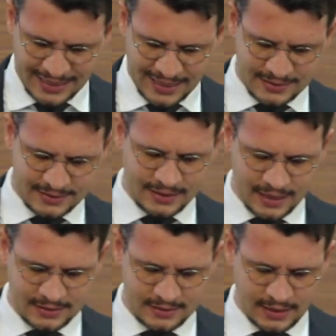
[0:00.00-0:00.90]
as it
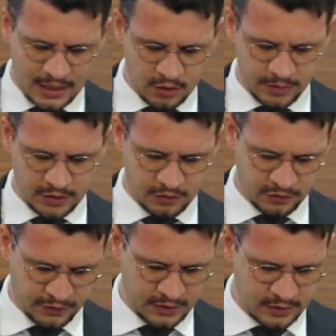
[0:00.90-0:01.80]
has now been
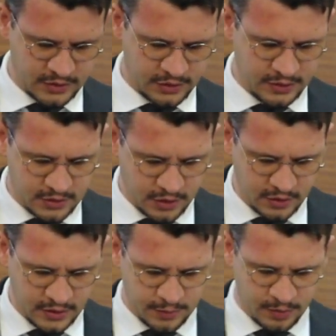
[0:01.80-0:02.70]
revealed to his
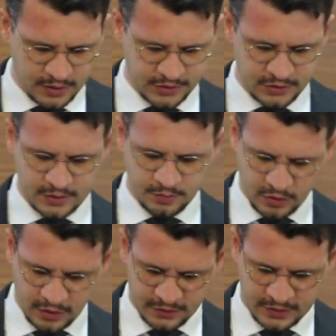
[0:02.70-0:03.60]
holy apostles and
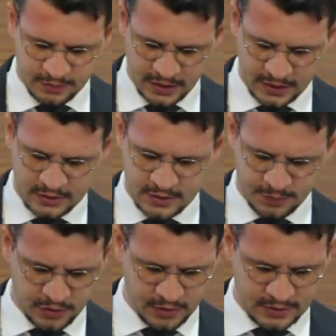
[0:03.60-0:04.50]
prophets by the
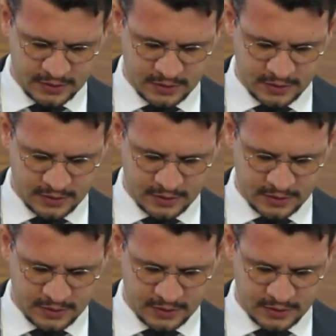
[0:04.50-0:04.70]
Spirit.